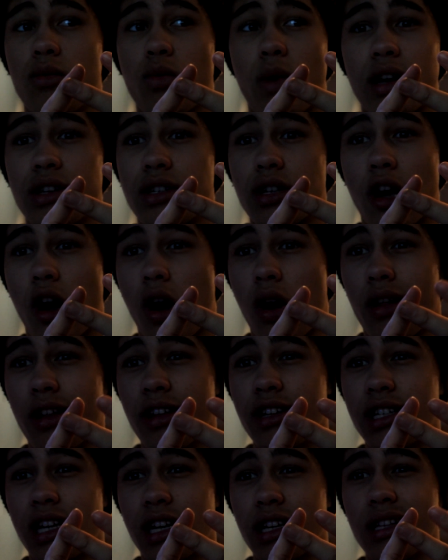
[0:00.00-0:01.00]
went to
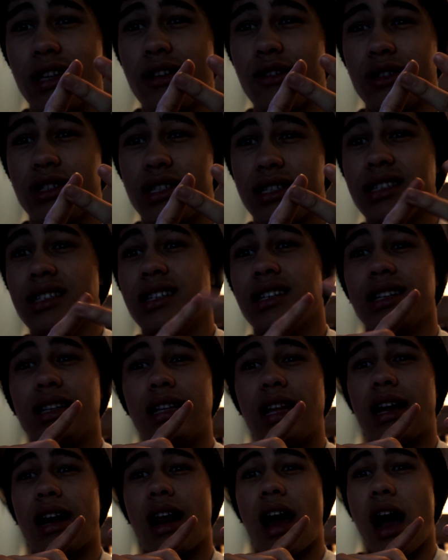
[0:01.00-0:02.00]
college at a UC,
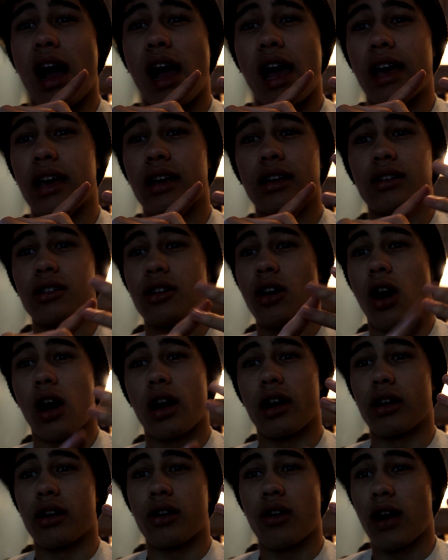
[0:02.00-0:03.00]
and then I
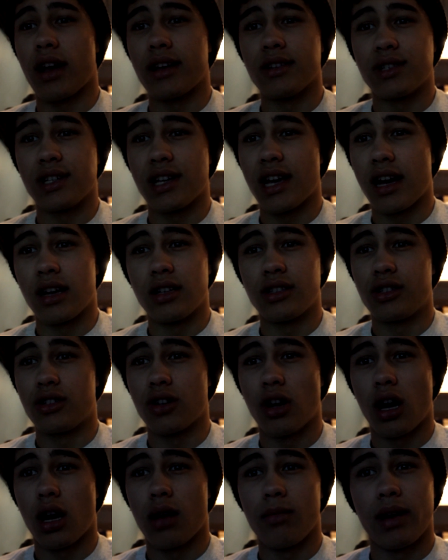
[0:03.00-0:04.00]
got a crazy ass
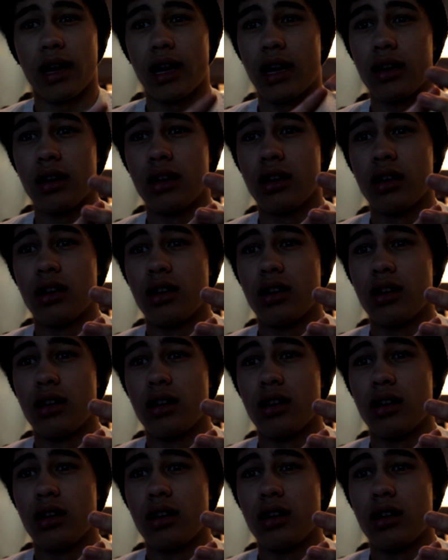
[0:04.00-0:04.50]
job at